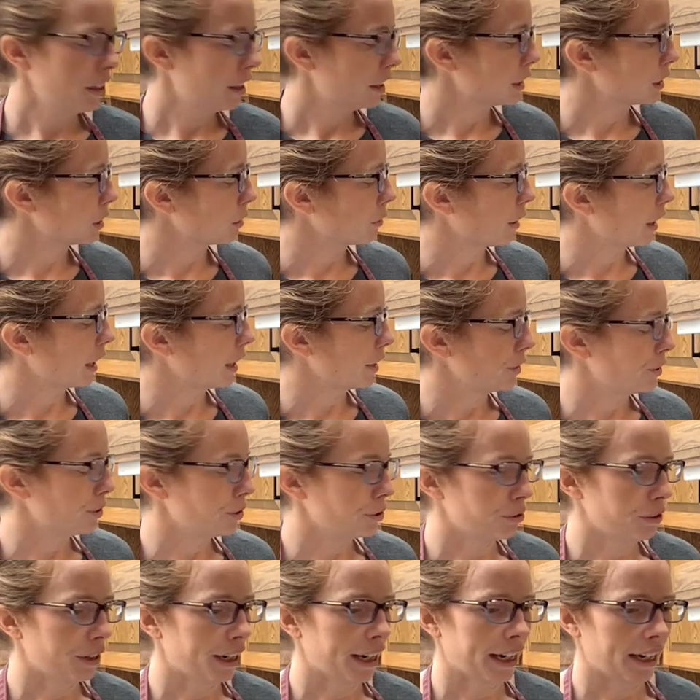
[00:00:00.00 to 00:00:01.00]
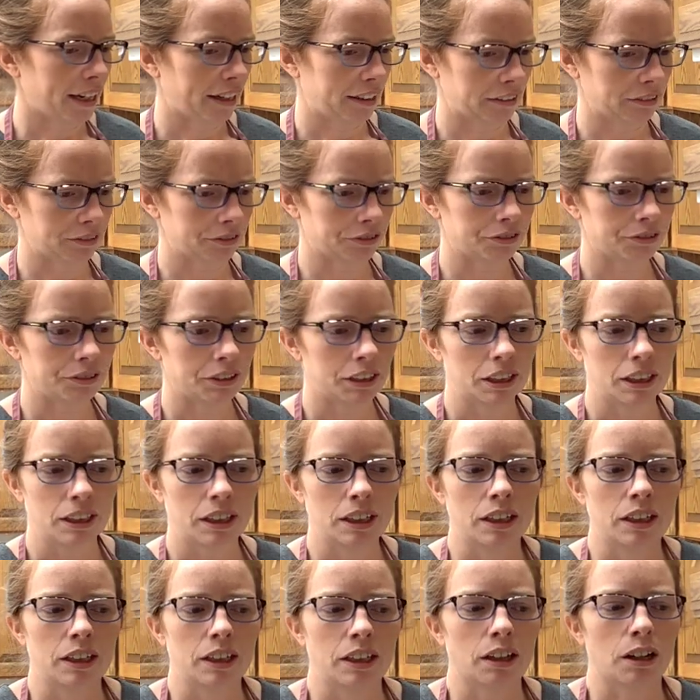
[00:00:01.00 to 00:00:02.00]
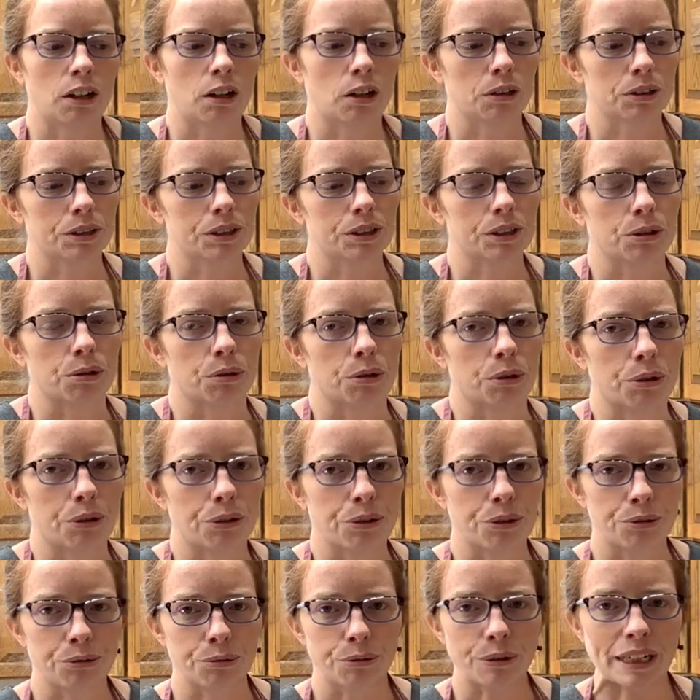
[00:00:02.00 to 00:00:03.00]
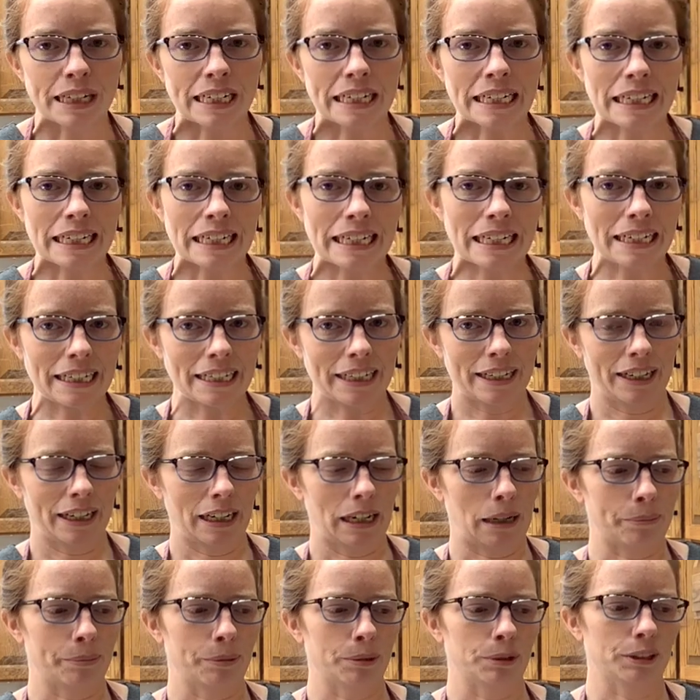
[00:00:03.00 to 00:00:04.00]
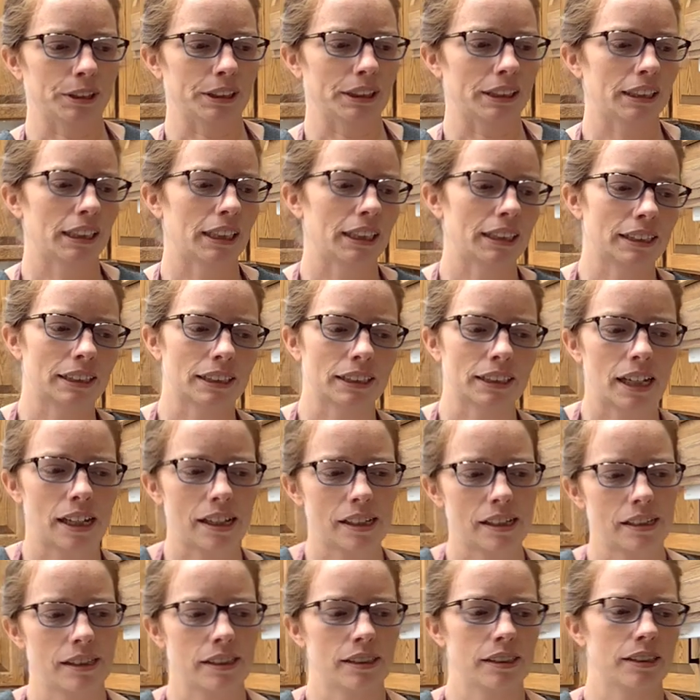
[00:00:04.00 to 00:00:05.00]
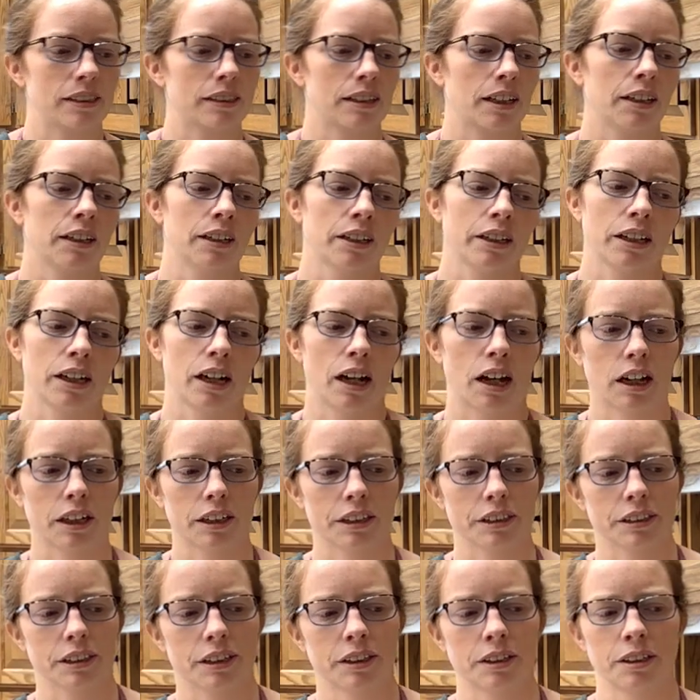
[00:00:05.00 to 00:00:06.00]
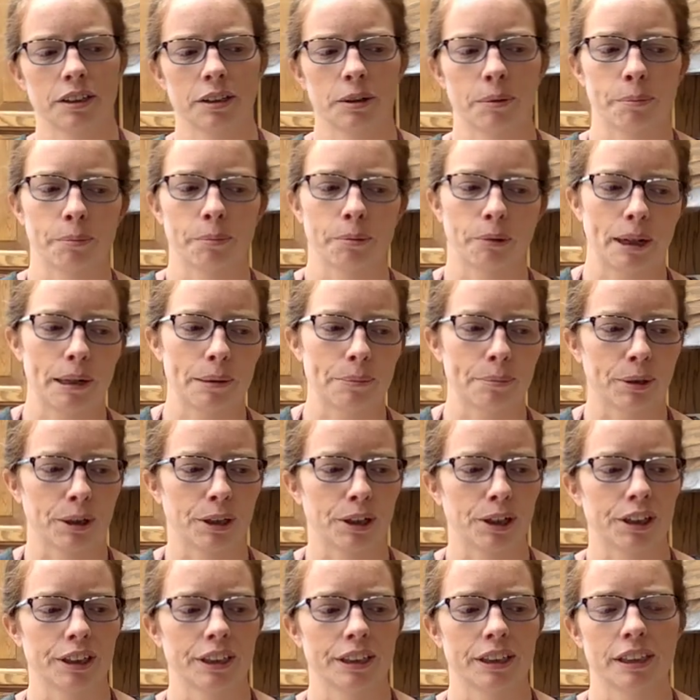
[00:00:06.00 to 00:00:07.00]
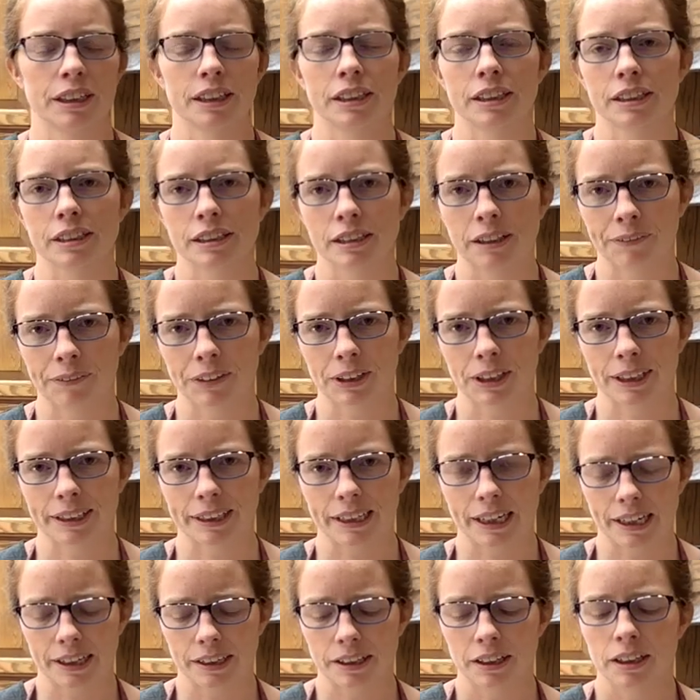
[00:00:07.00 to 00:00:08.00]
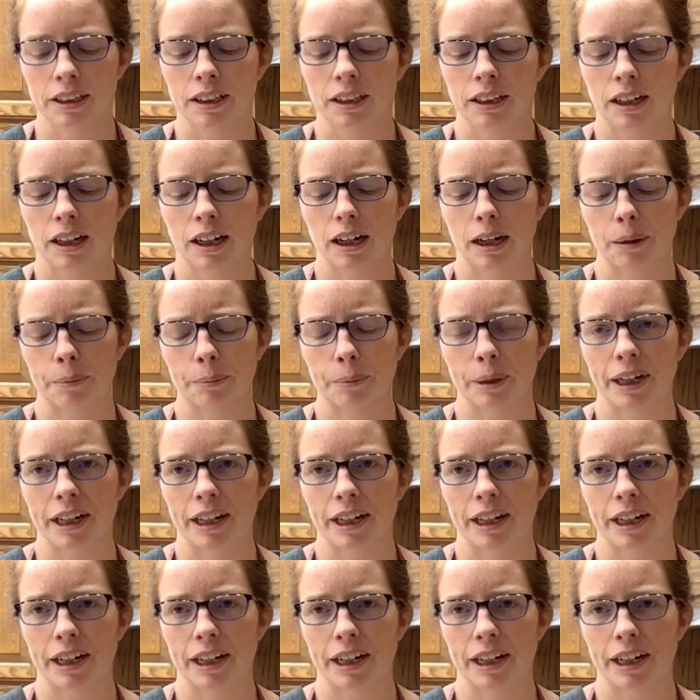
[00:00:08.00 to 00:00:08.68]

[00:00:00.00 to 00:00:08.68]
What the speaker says: So I do have also 3 eating apples. It says Cox, Brayburn, something like that. I